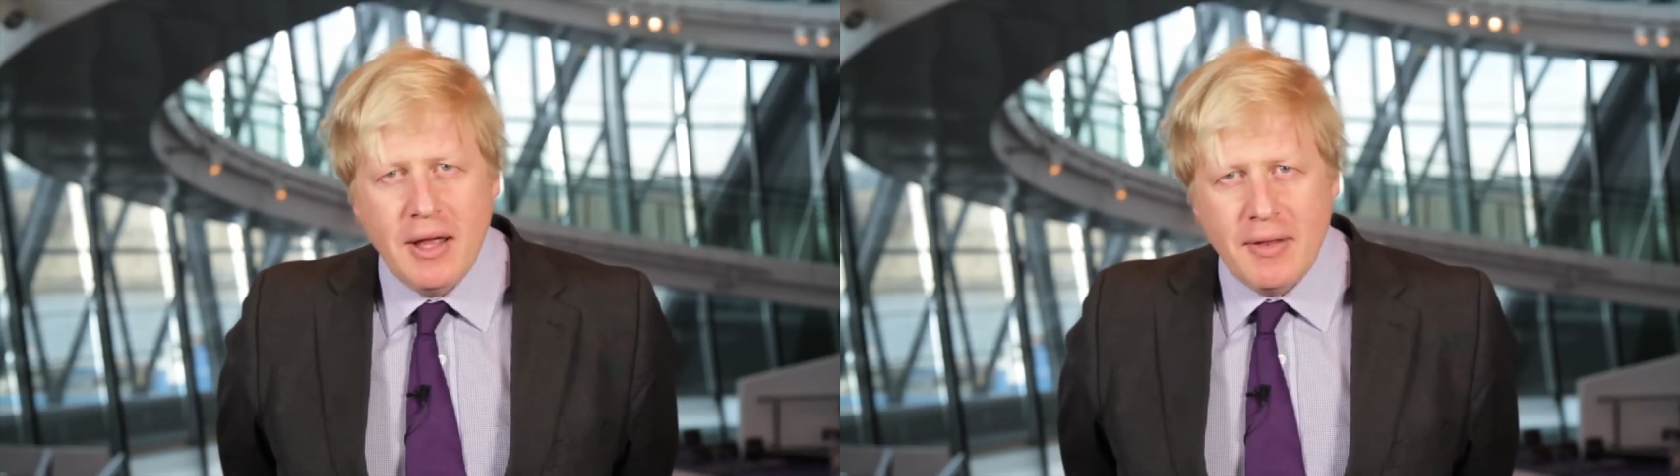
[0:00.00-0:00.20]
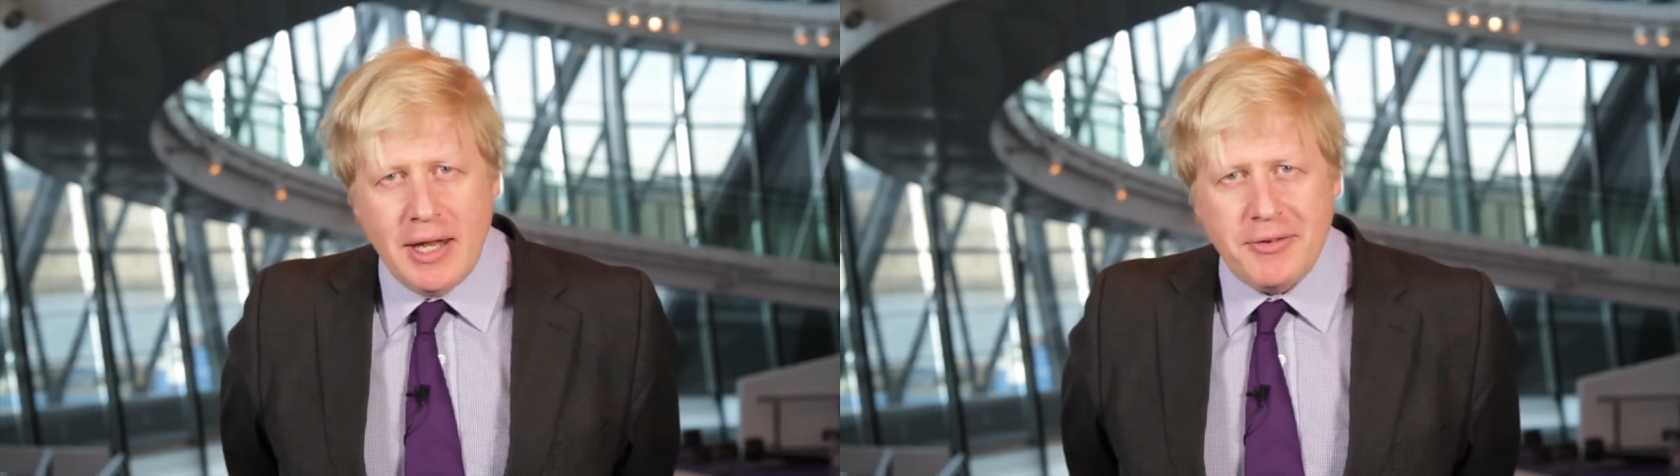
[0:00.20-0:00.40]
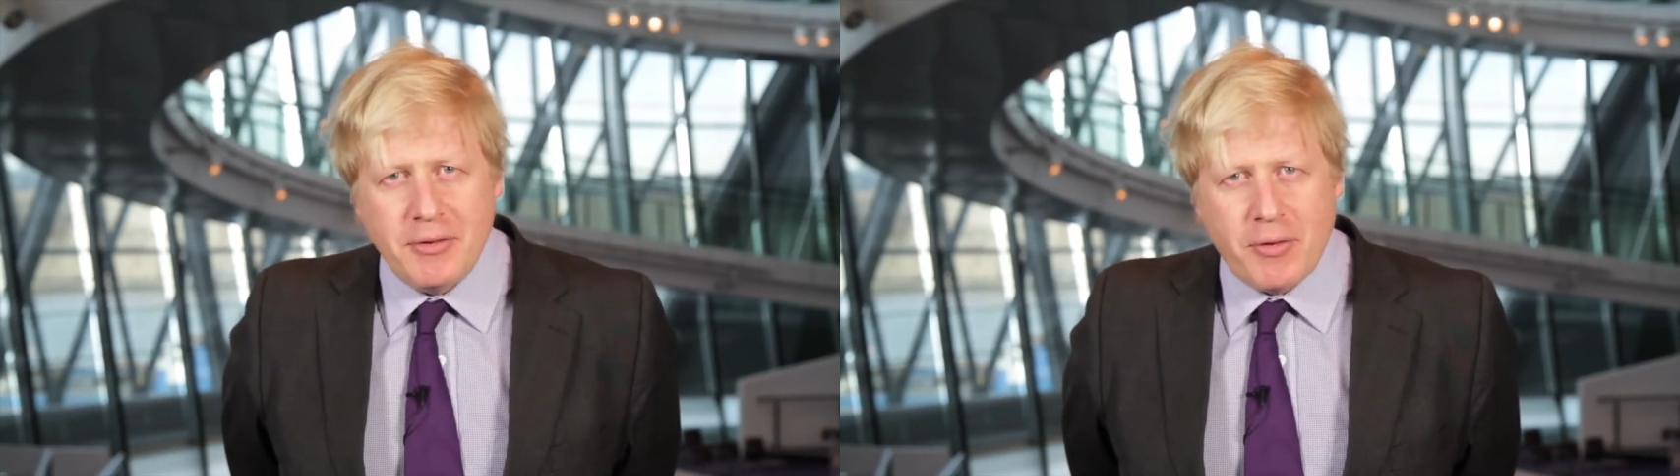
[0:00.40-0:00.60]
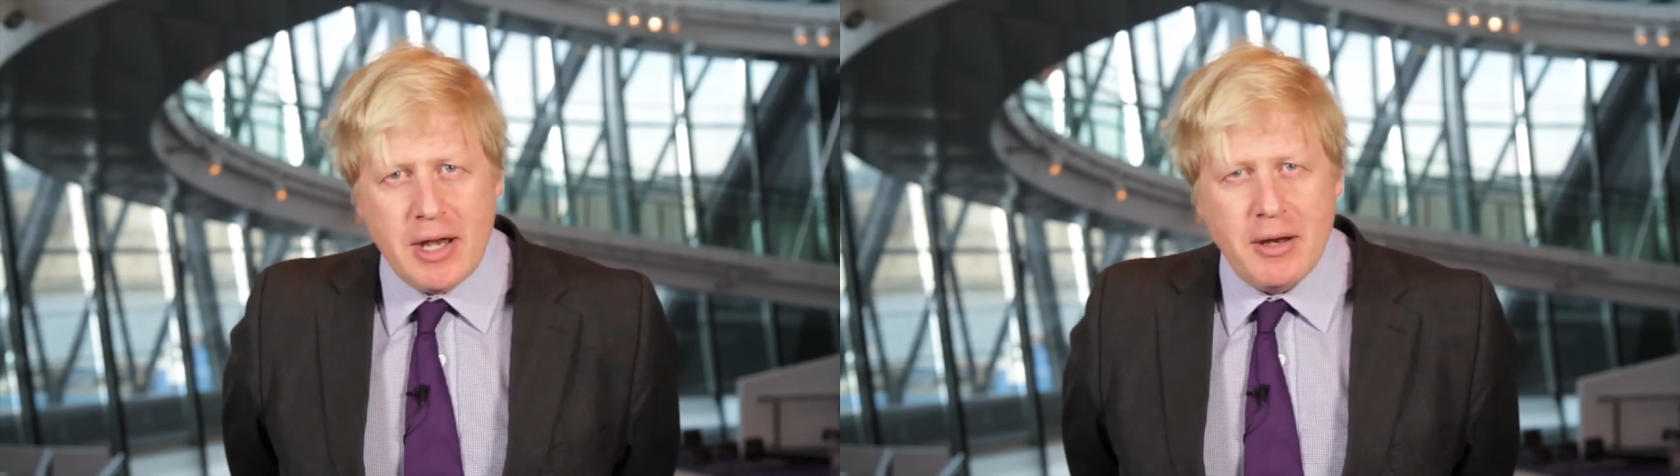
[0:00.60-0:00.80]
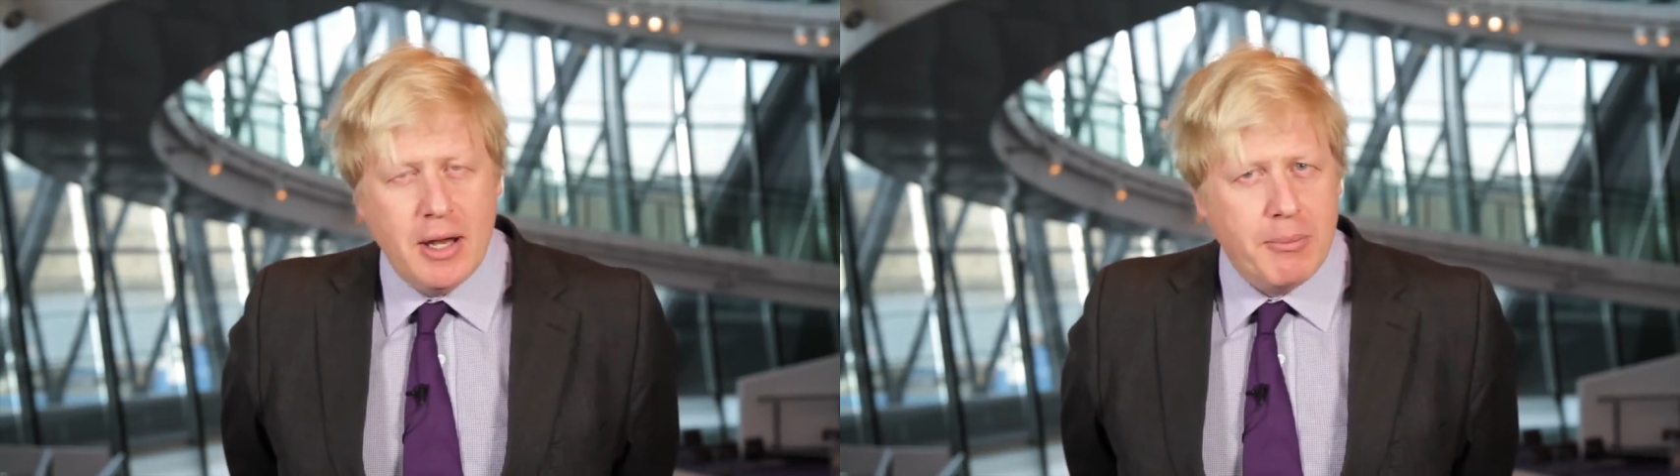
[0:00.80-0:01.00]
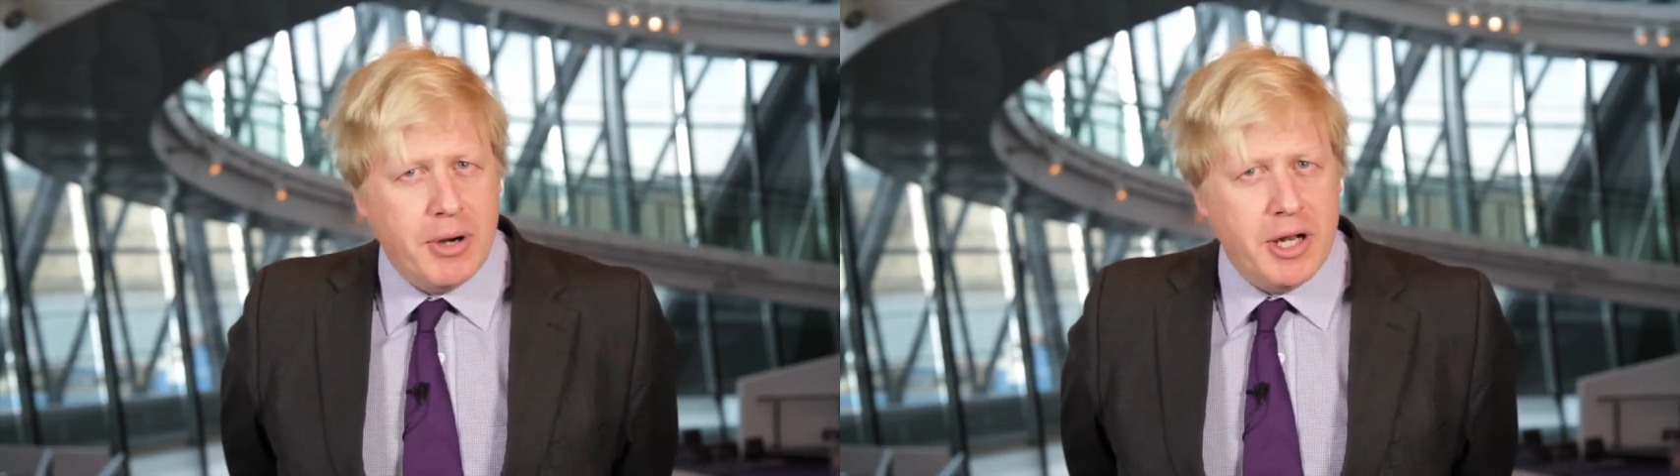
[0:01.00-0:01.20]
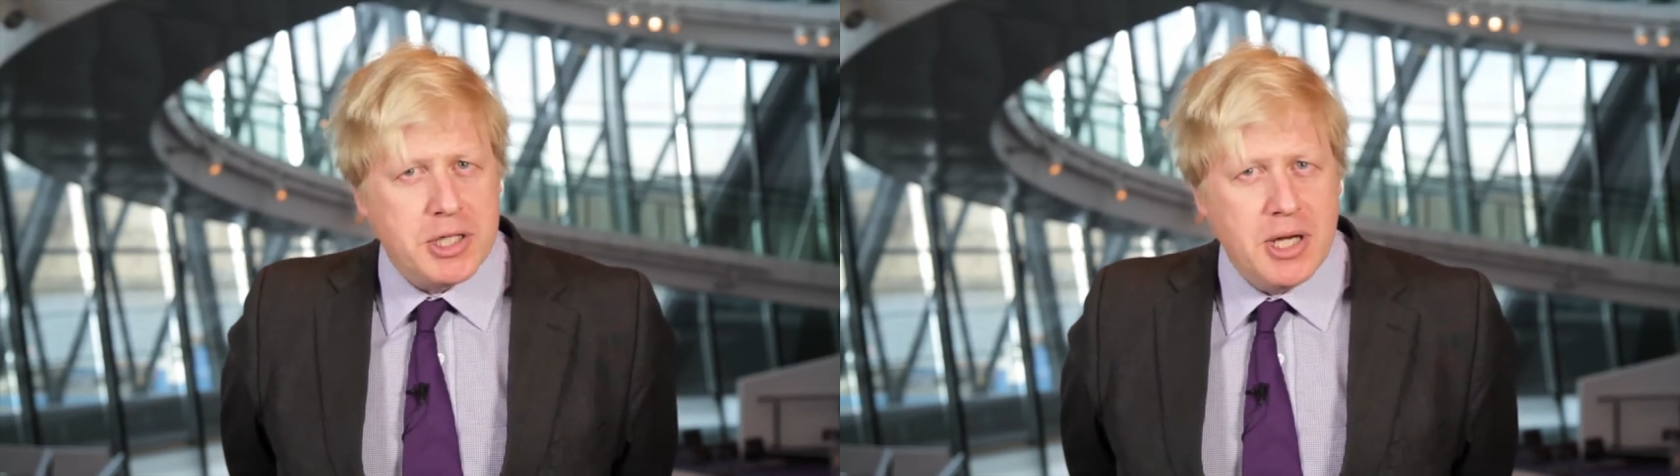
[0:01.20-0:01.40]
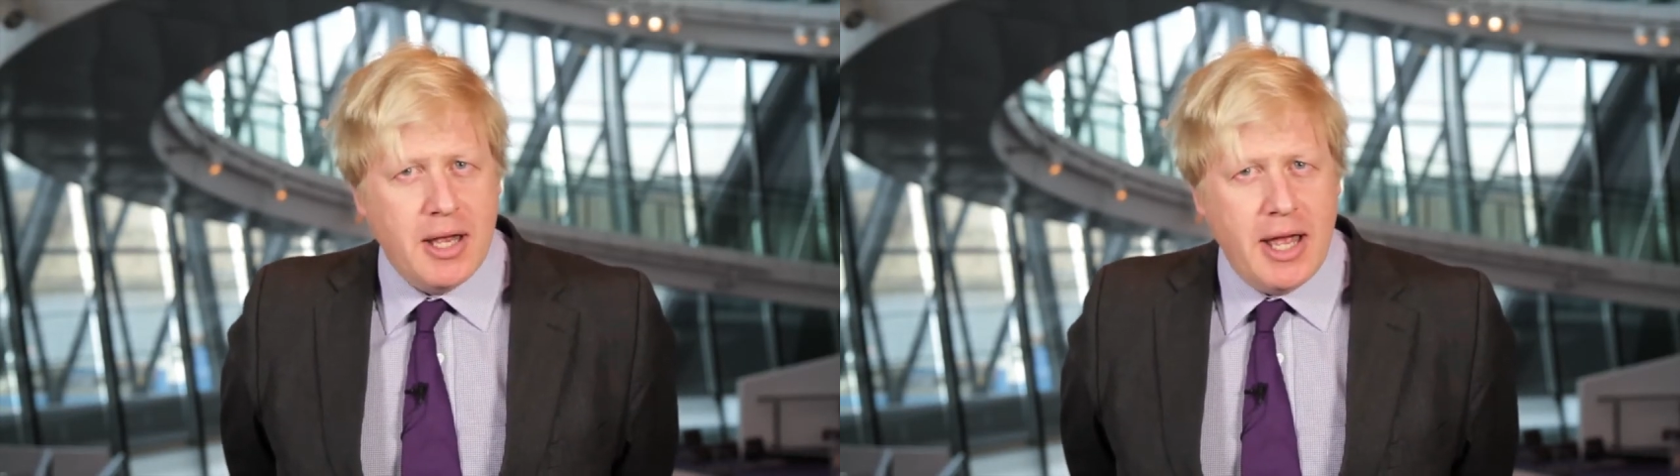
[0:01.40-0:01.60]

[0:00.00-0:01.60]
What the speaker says: the list of great British